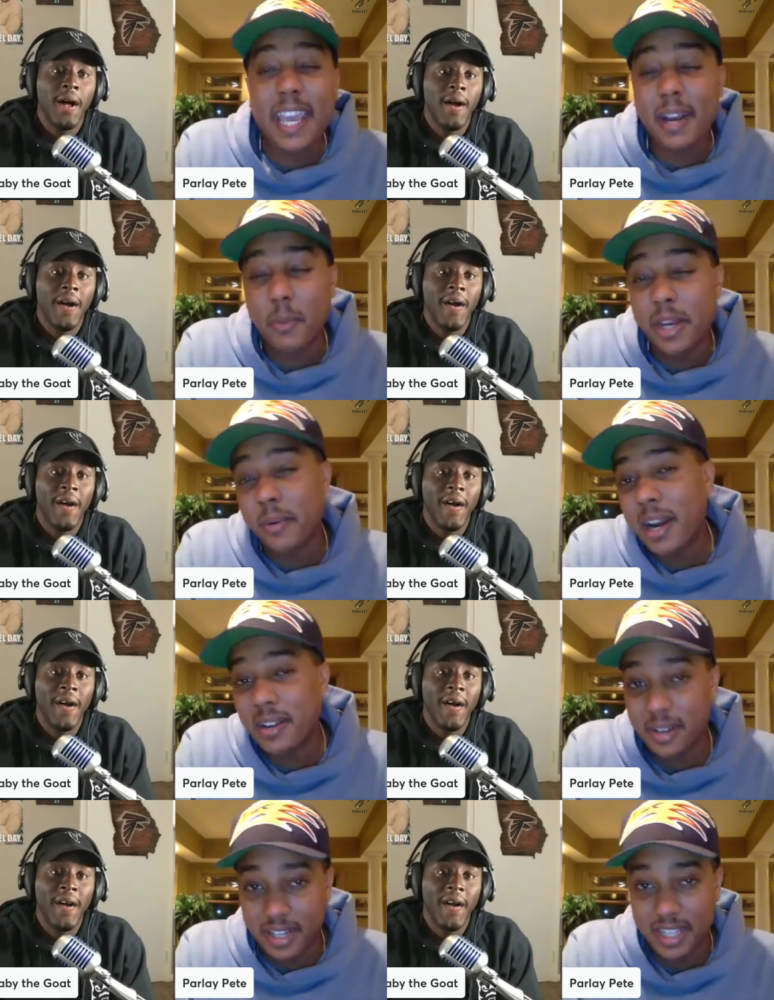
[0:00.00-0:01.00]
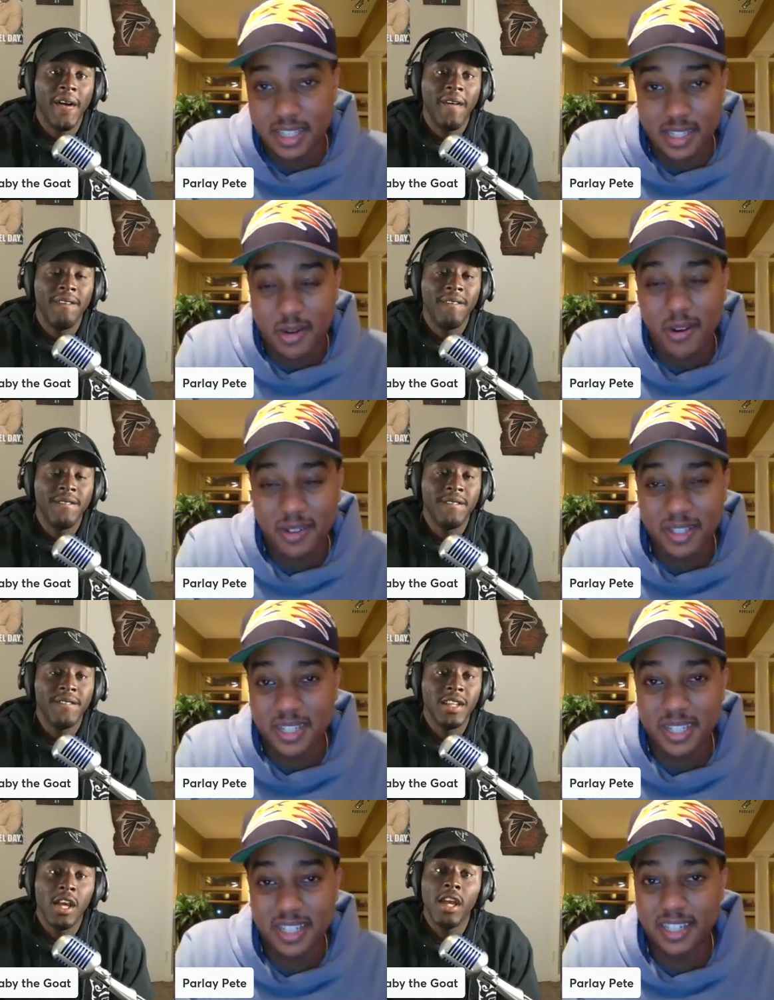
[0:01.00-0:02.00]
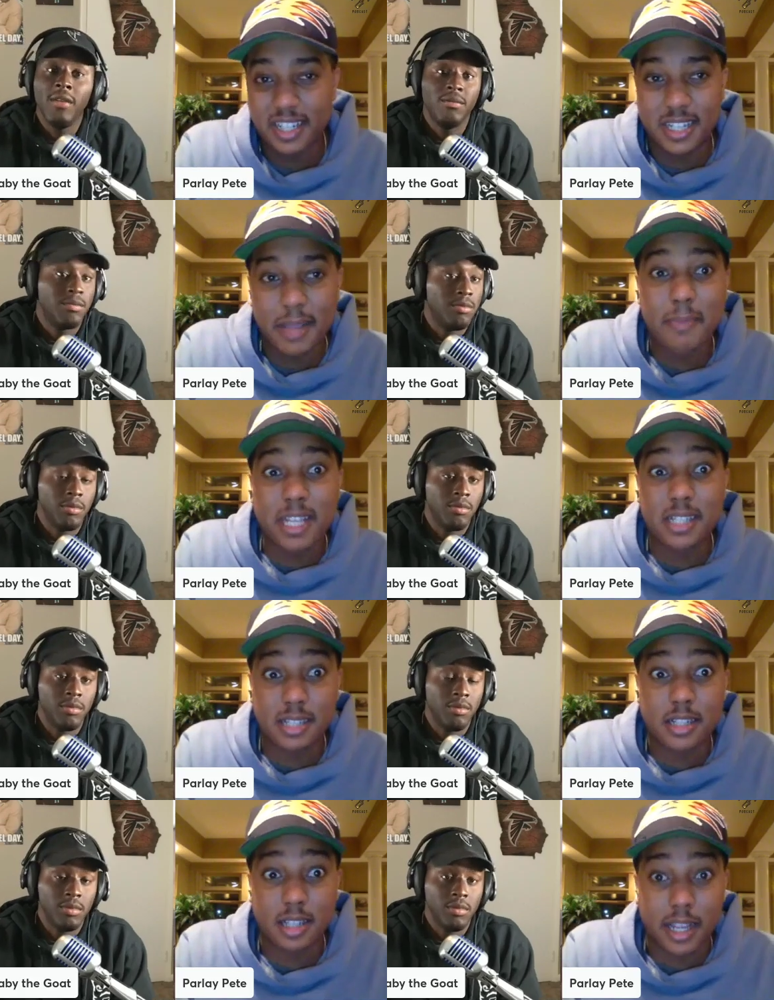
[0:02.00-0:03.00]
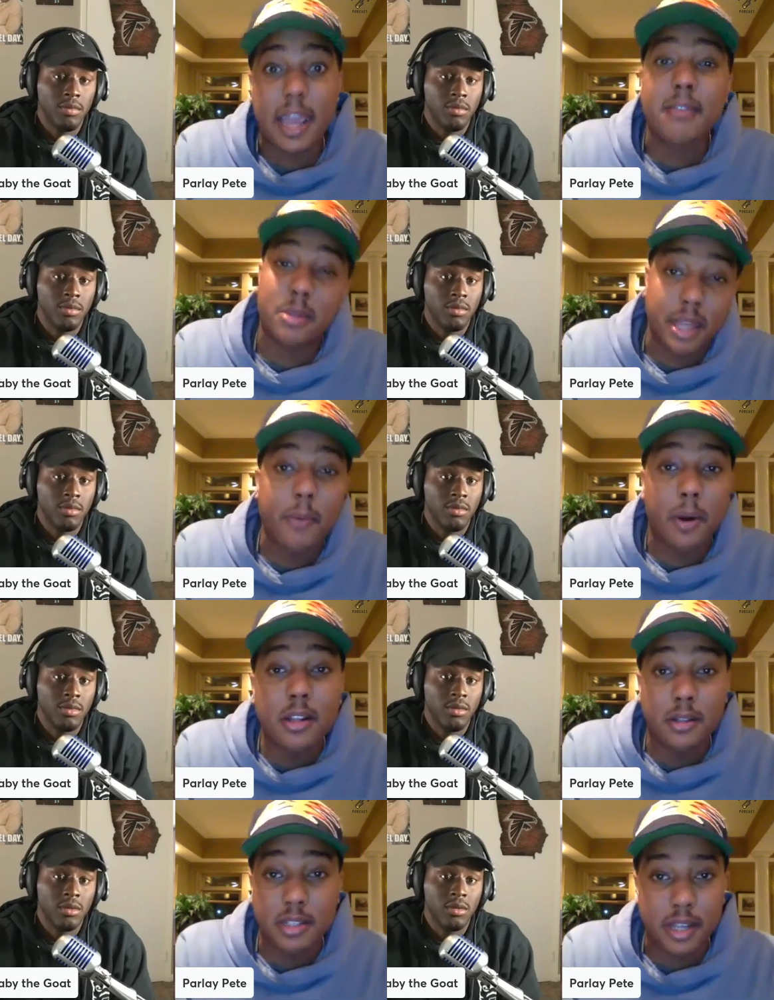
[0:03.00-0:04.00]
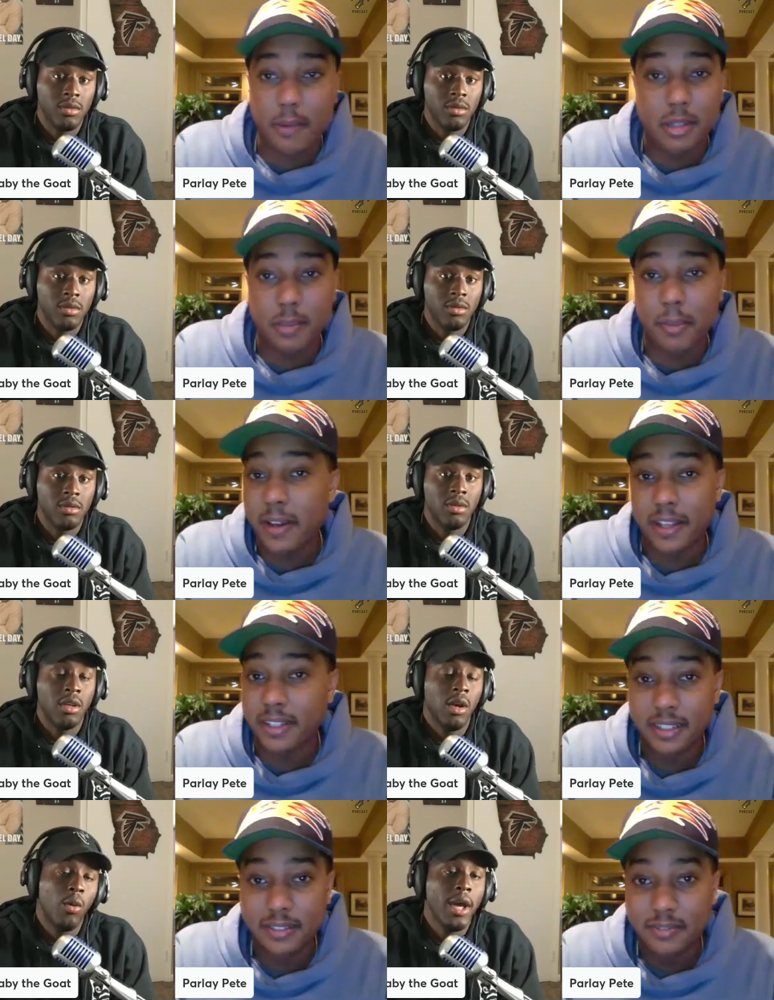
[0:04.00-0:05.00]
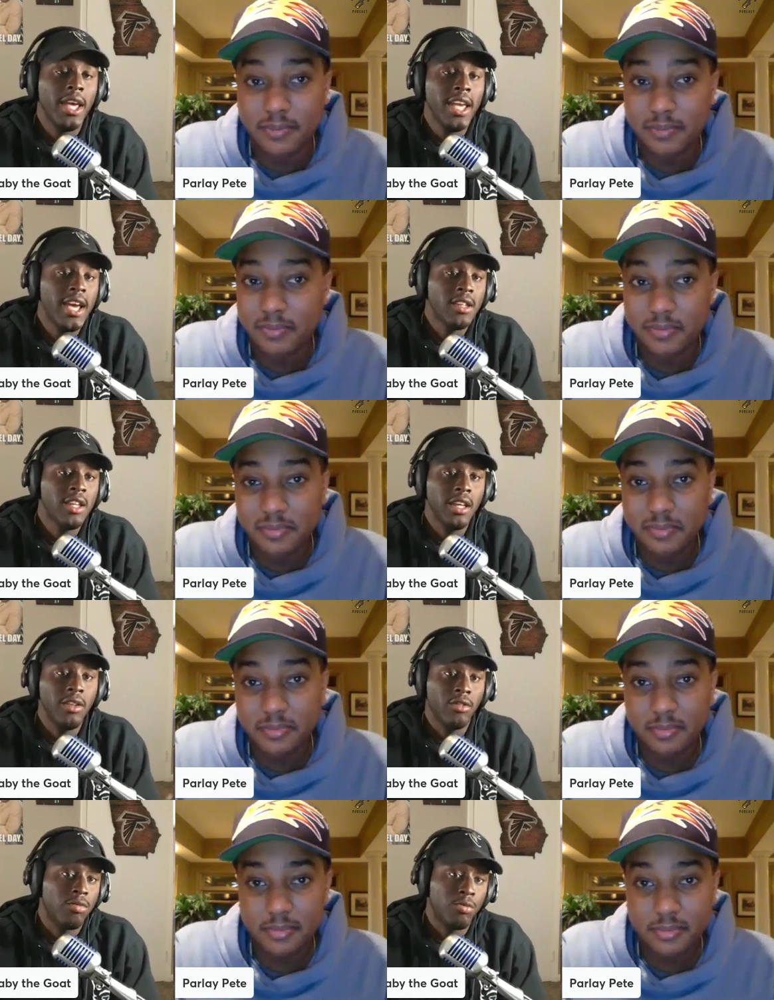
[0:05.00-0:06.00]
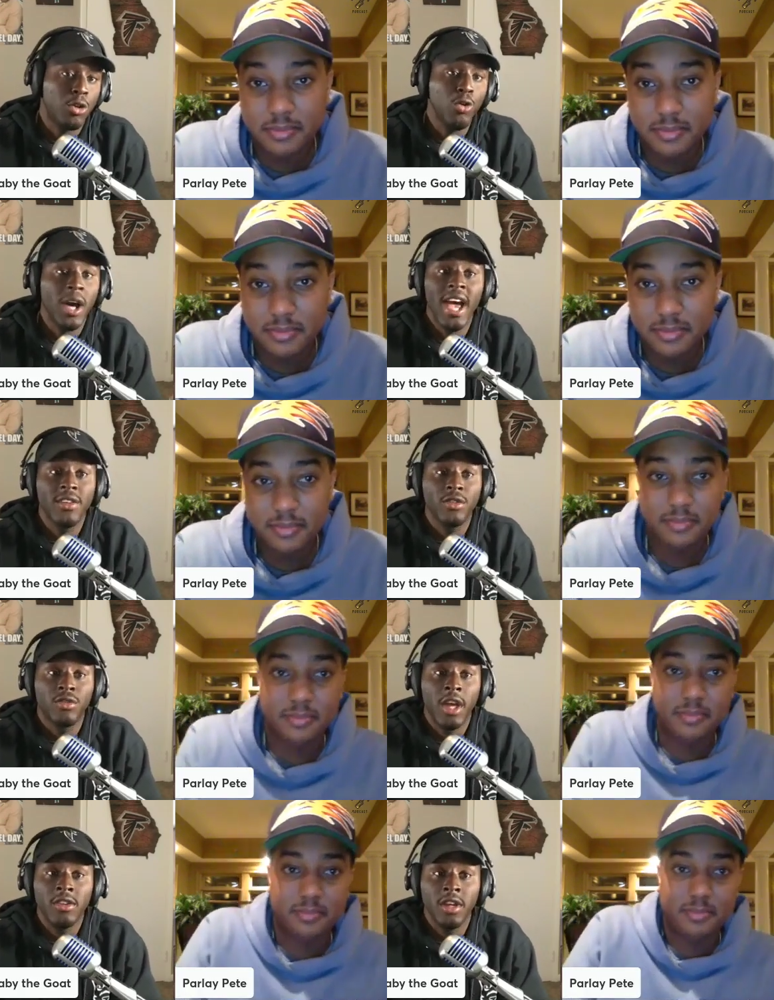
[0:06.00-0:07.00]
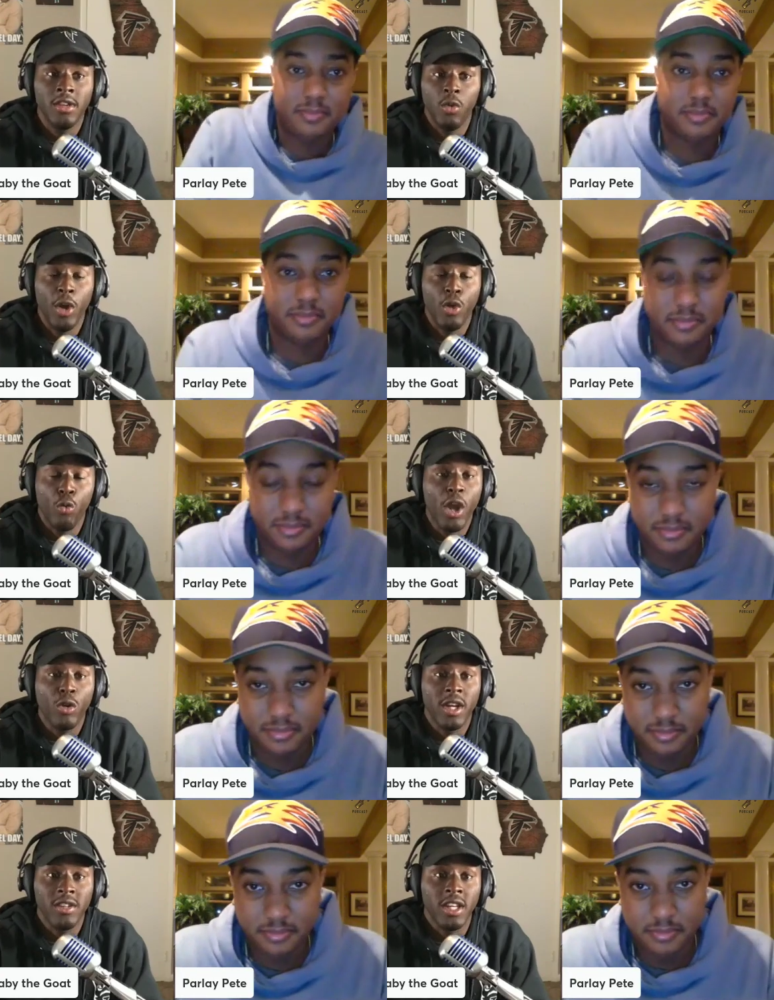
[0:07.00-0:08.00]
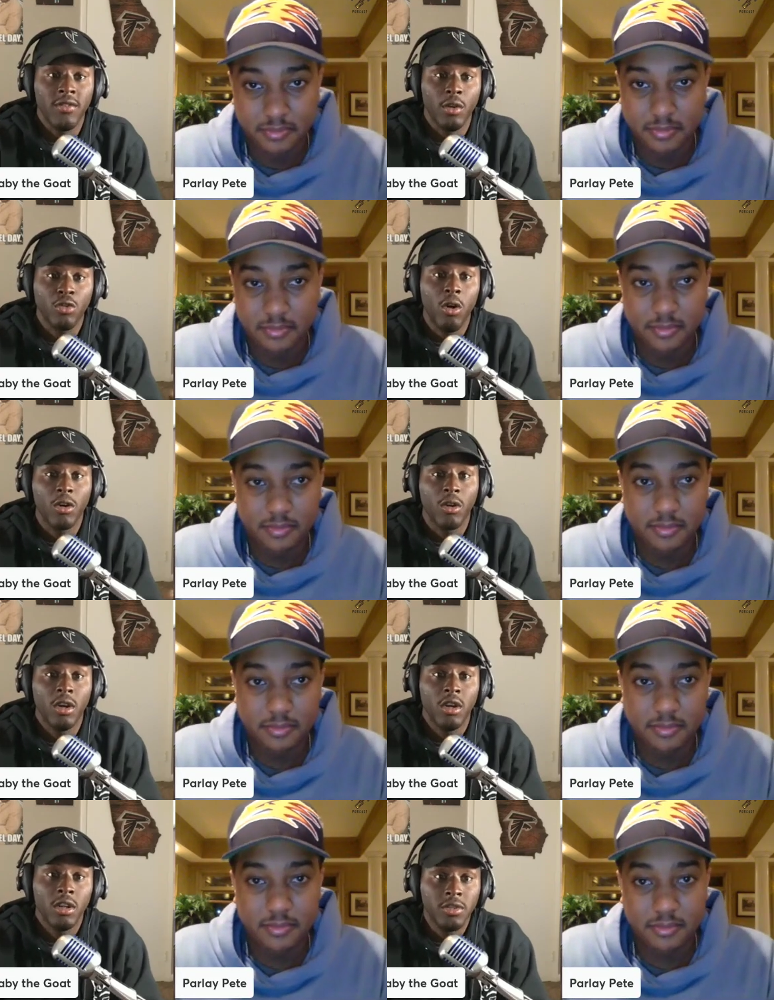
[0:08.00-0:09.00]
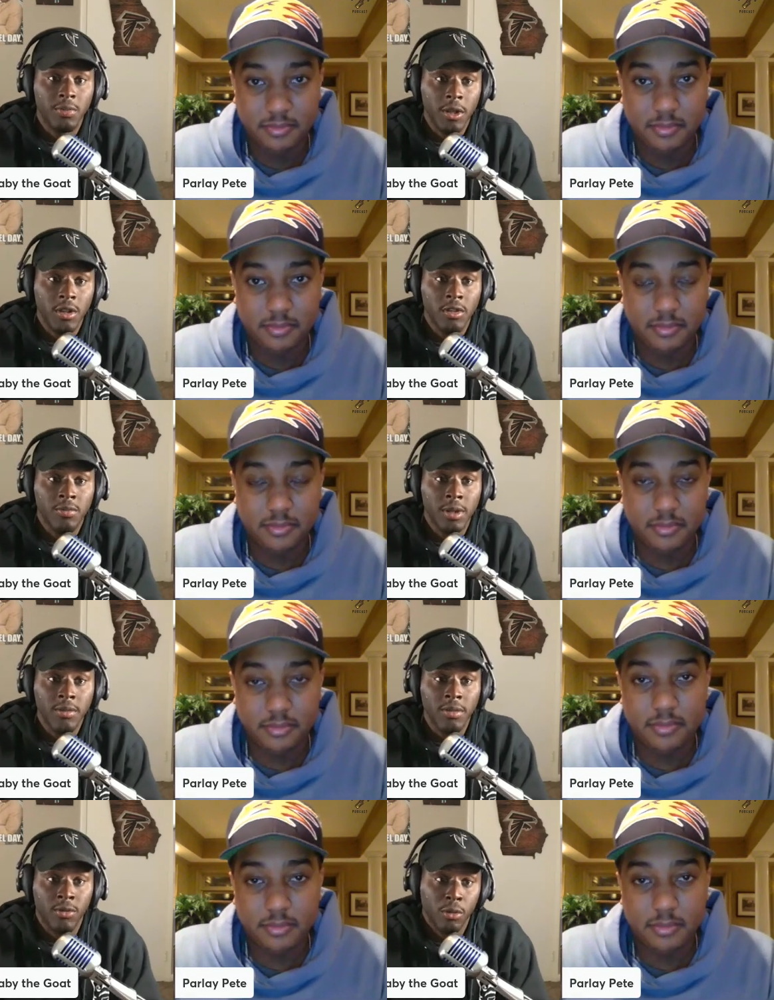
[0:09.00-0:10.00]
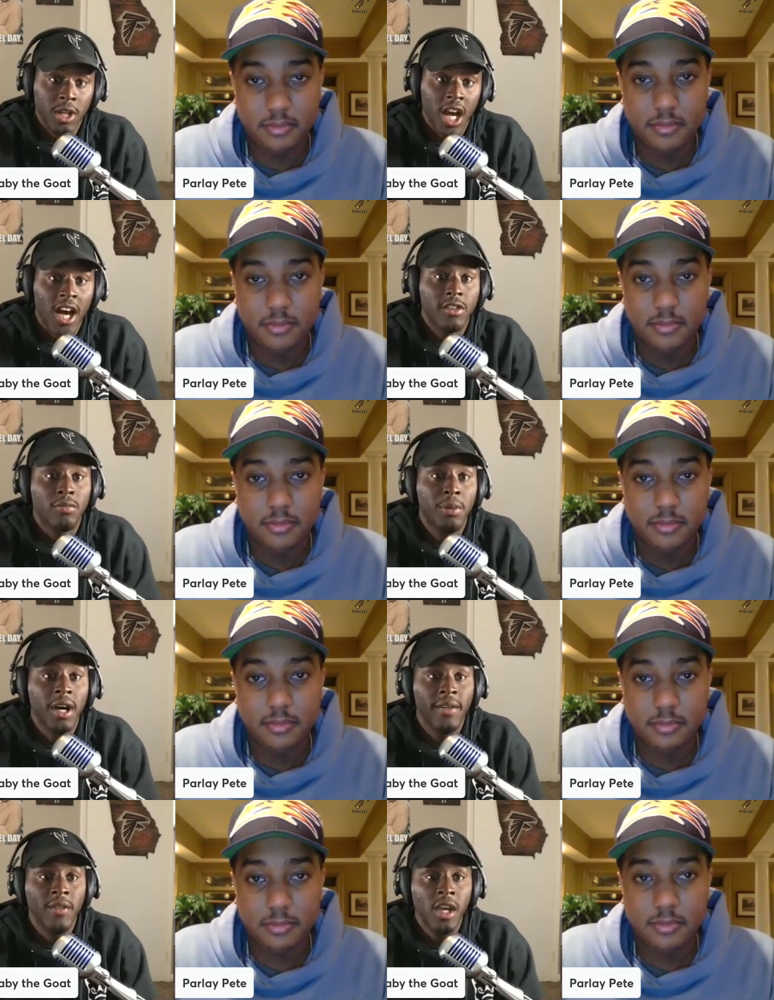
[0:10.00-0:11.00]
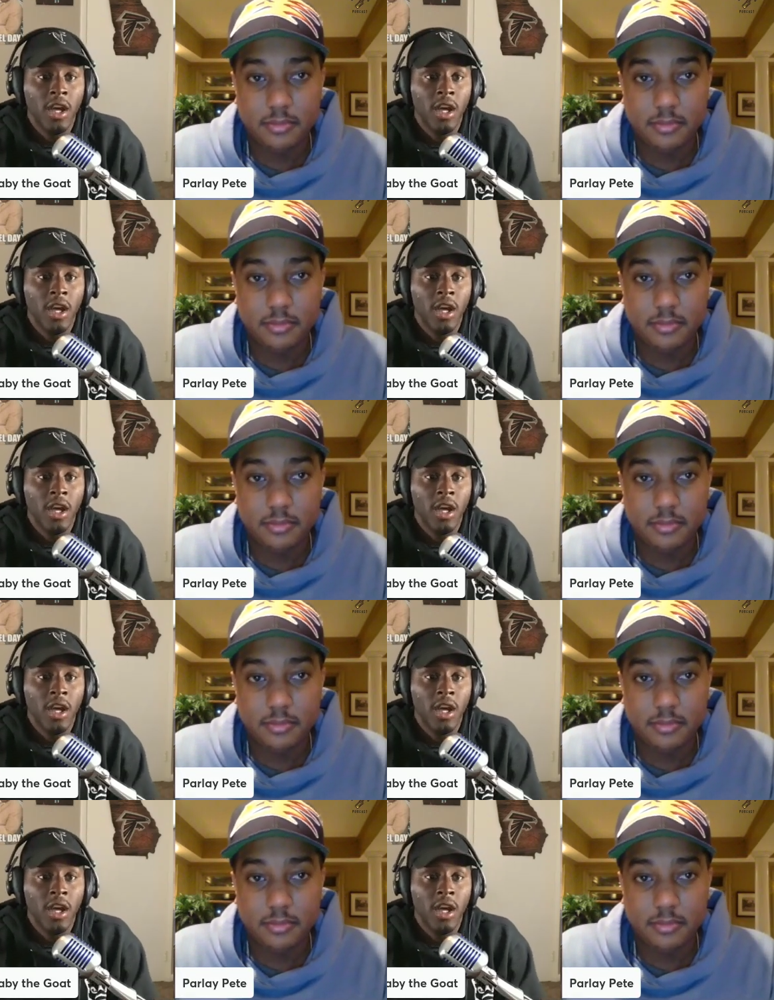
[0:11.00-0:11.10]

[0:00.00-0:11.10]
Speaker 1: he had a winning record as a starter this season because he missed the games when they were losing. He wasn't playing.
Speaker 2: Well, he had, he Tua has a, has a, has a winning record as an NFL starter. Let's be, let's be if we're being honest. But